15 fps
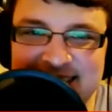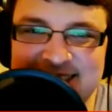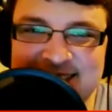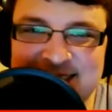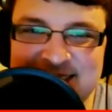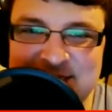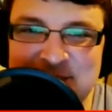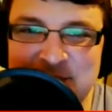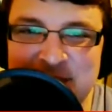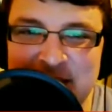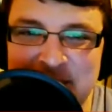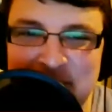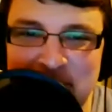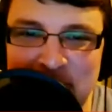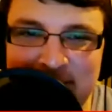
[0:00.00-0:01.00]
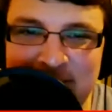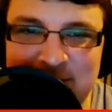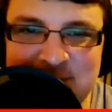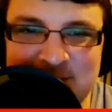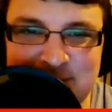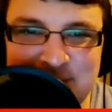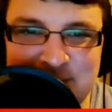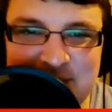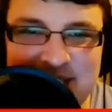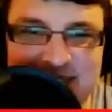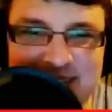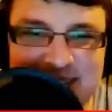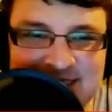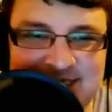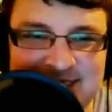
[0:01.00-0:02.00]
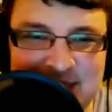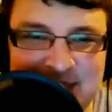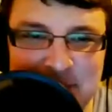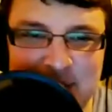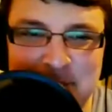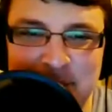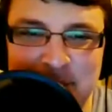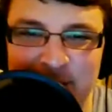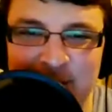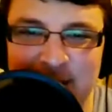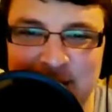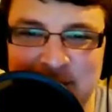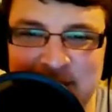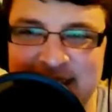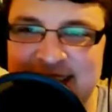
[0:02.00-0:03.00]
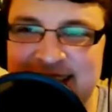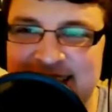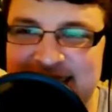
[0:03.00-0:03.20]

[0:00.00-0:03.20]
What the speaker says: I need to borrow some money, guys, and by borrow I mean